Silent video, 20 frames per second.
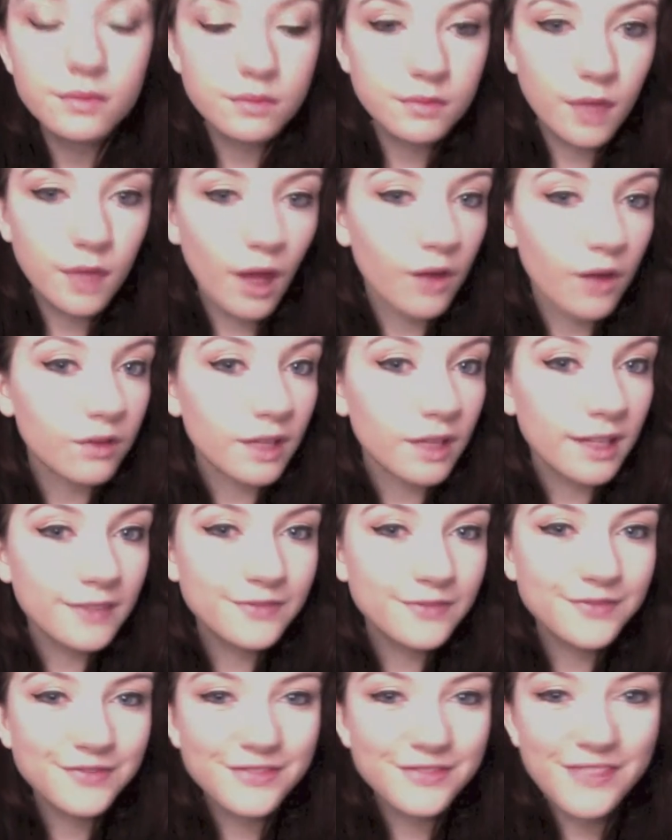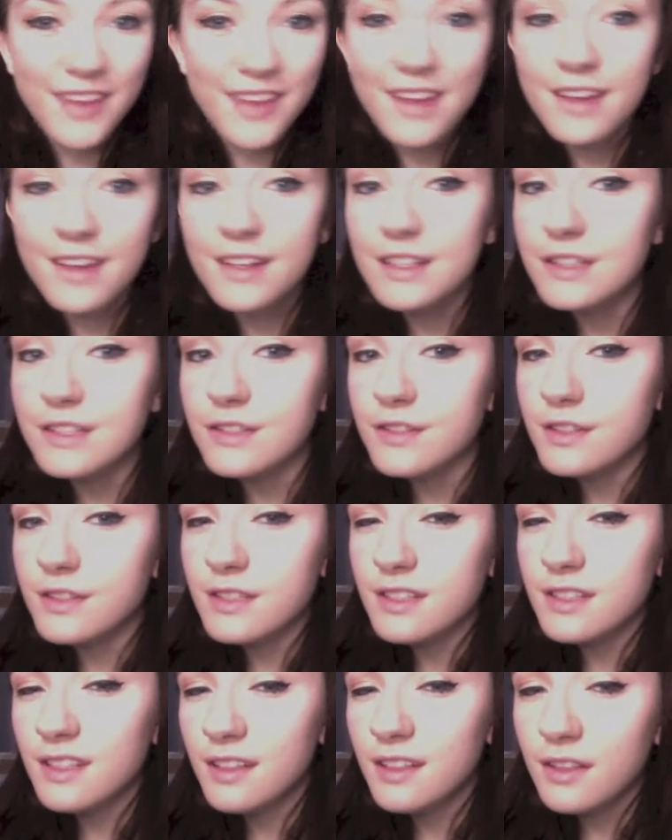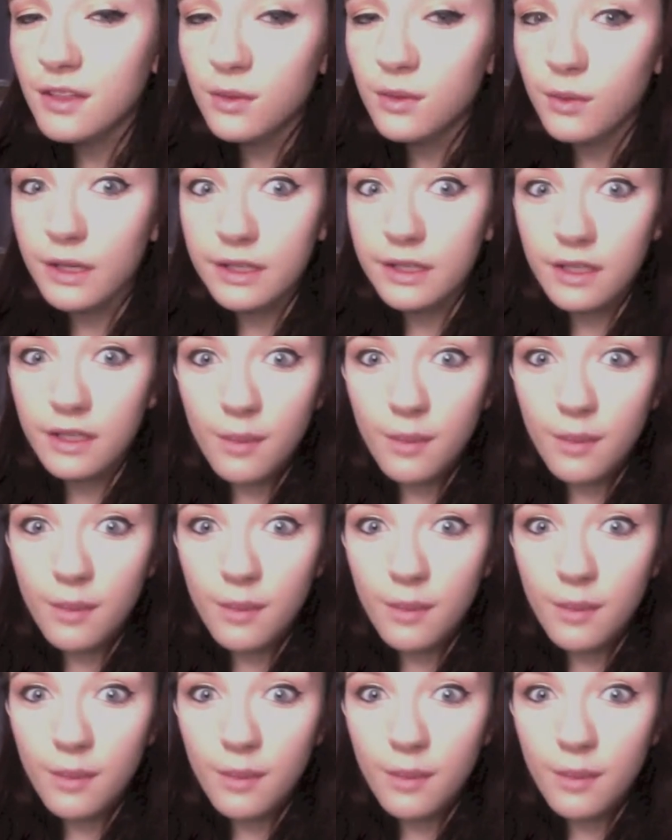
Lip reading: Okay, so just did a little wingtip.